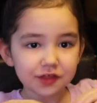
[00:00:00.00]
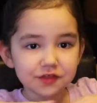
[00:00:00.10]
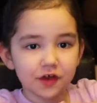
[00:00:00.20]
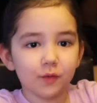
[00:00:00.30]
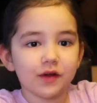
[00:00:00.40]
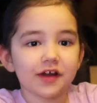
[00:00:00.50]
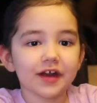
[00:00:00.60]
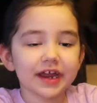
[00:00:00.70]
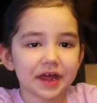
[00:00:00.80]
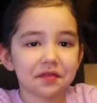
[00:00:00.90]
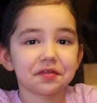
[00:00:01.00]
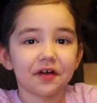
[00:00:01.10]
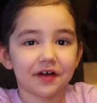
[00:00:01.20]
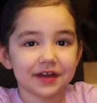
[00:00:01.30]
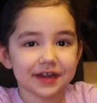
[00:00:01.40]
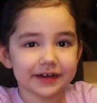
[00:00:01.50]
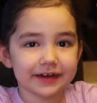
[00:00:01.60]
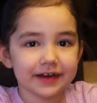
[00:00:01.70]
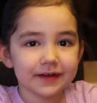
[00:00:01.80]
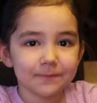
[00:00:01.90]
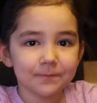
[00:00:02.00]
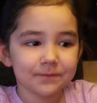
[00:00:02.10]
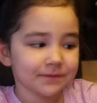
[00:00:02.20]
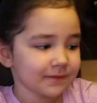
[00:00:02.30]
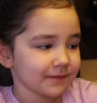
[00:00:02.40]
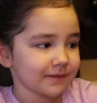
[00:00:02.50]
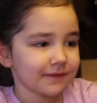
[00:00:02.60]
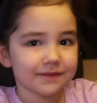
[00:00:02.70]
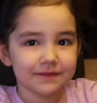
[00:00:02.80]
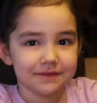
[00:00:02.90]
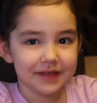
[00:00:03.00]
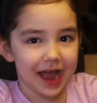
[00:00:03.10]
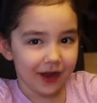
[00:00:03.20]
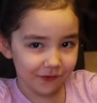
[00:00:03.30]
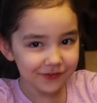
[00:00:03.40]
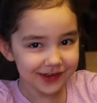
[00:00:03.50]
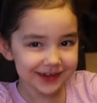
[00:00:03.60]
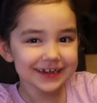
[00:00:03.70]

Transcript: So we're going to get started now.